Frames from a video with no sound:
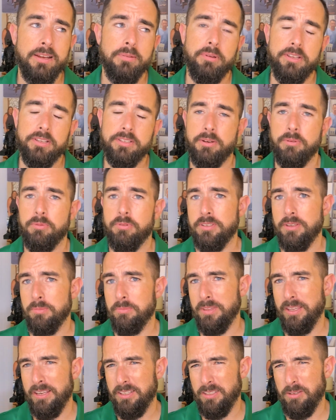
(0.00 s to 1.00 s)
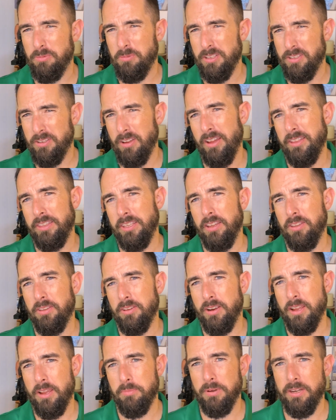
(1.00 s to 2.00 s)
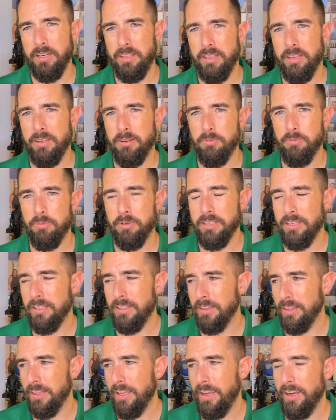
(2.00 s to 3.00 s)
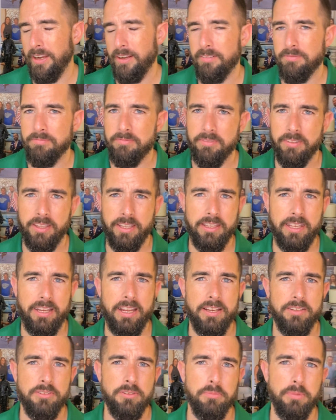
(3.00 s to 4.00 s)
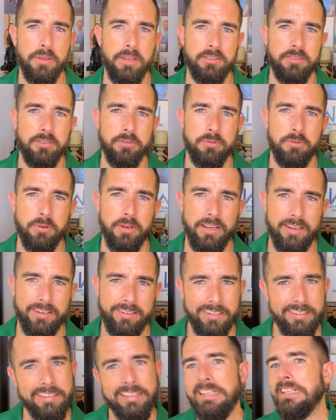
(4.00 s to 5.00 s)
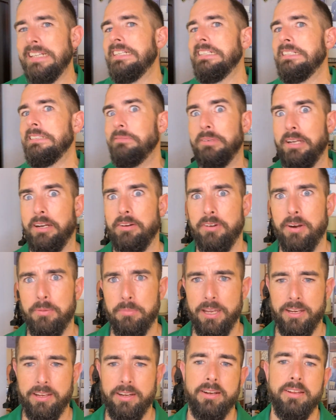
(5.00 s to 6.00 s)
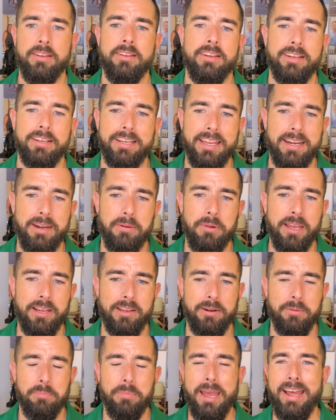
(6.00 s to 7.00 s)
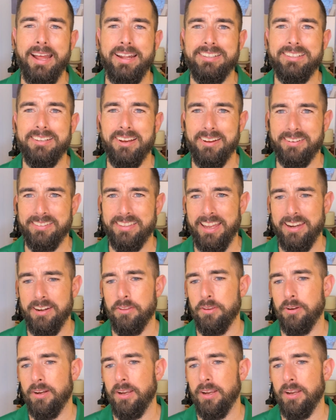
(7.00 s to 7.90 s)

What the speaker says: Plus there were some things that we saw at the other company that we didn't like they got too big too quick, whatever. I'm not gonna bad talk that other